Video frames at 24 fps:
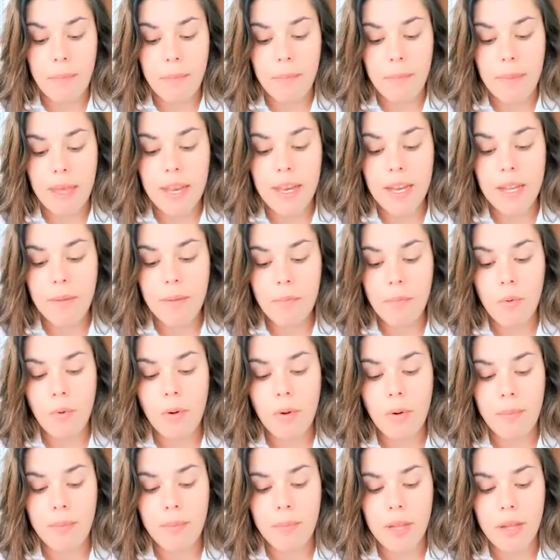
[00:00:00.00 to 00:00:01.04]
many
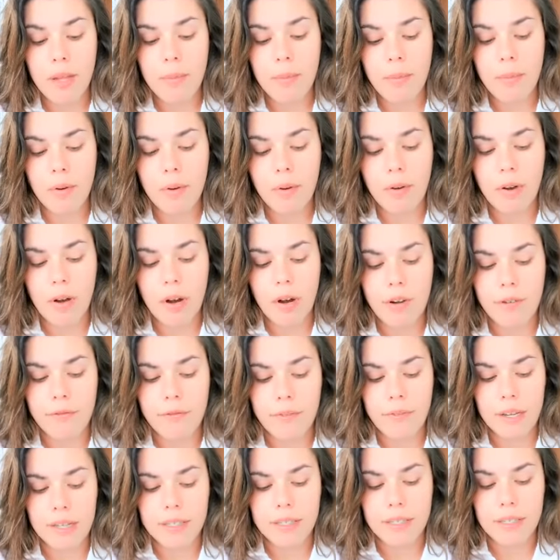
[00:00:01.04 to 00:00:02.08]
more people are
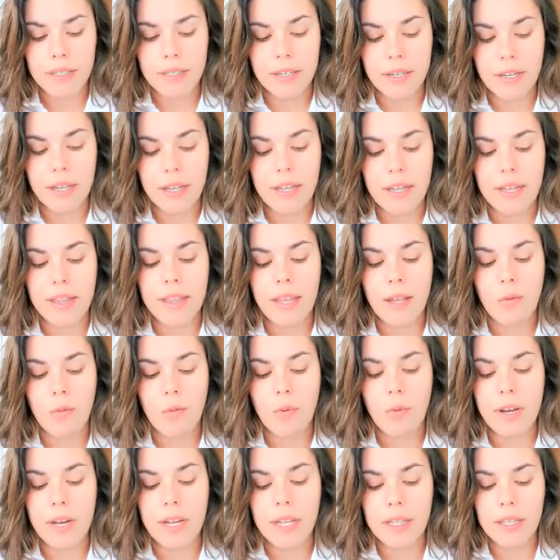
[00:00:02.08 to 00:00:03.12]
affected
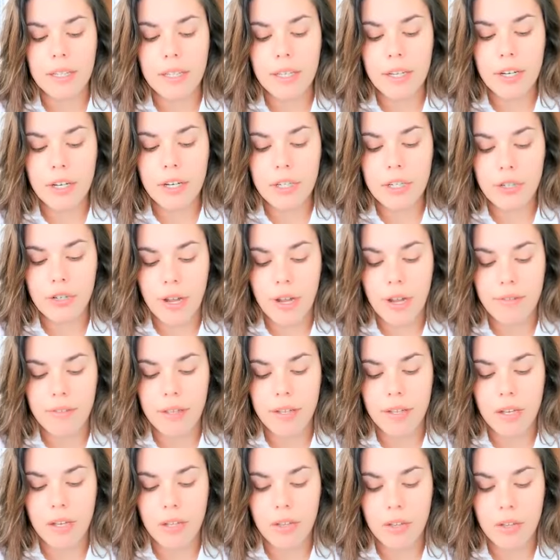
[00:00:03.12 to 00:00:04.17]
than when a leader is
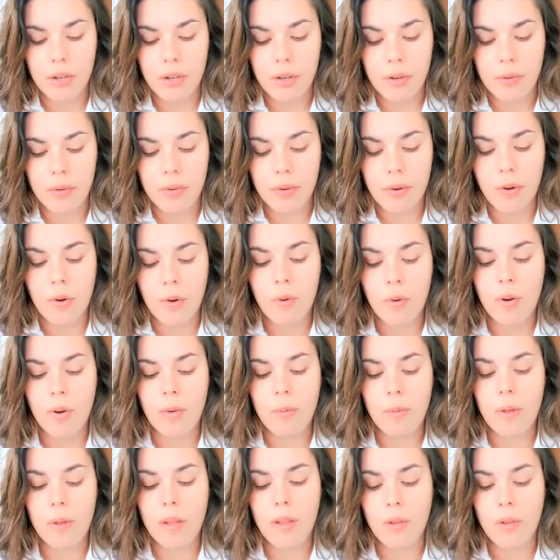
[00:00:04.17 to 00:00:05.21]
traveling alone
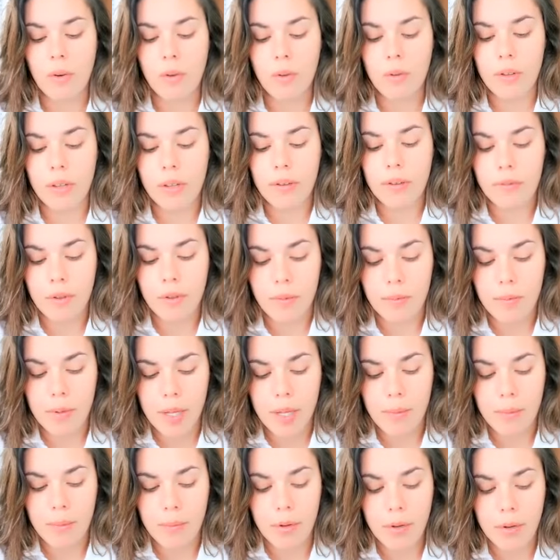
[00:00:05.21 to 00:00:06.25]
or with only a few
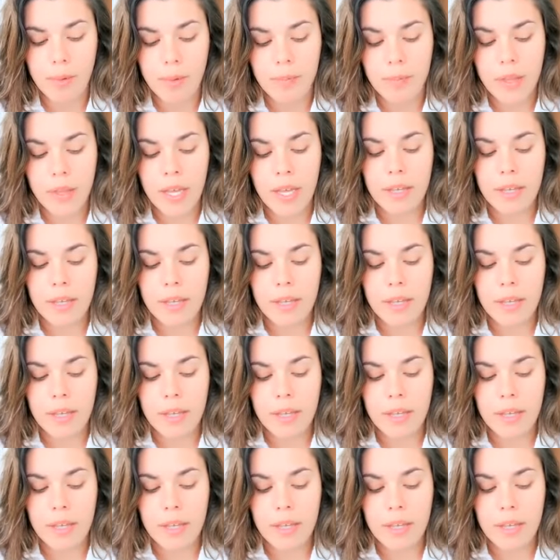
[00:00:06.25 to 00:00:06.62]
people.